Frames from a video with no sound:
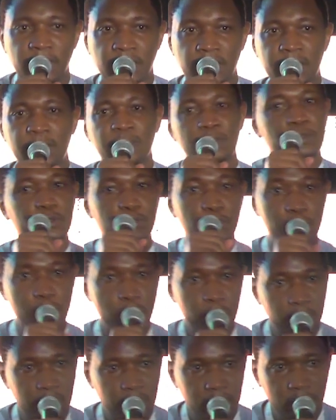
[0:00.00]
It's not
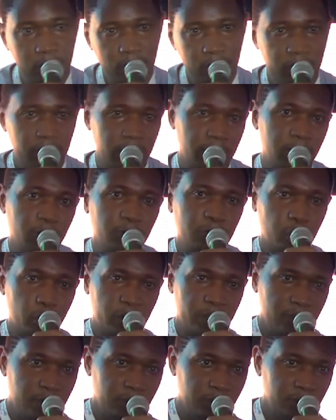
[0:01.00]
Ubuntu, it's not
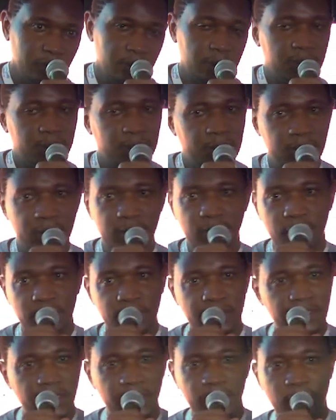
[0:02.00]
Windows, it's
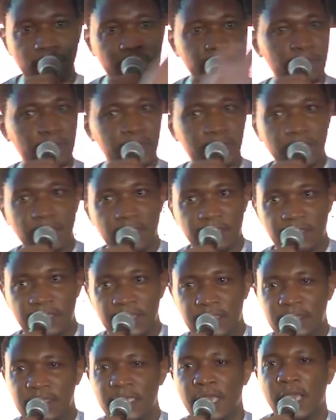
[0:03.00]
not any of those other
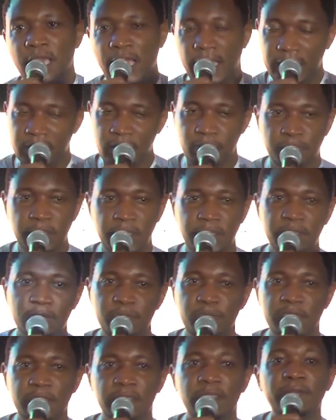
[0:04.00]
things. It's built
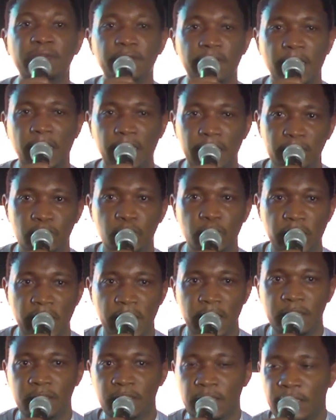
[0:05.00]
specifically to
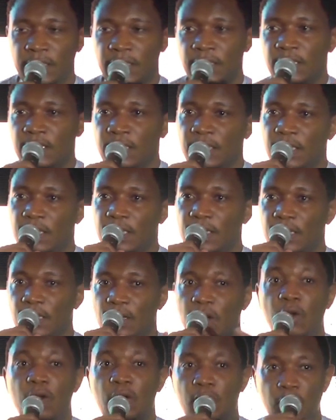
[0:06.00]
run
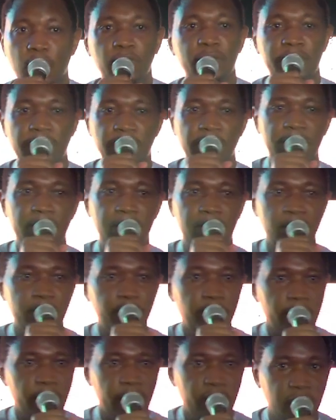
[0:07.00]
containerized
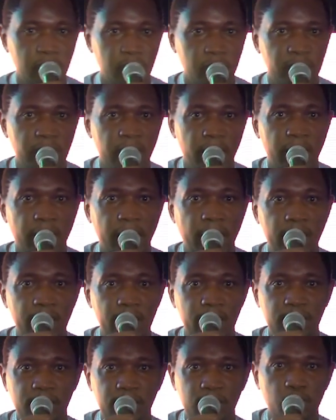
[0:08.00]
applications.
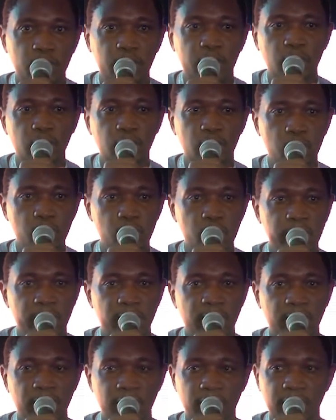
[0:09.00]
And what you do
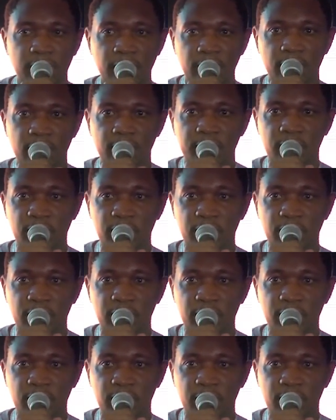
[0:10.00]
with the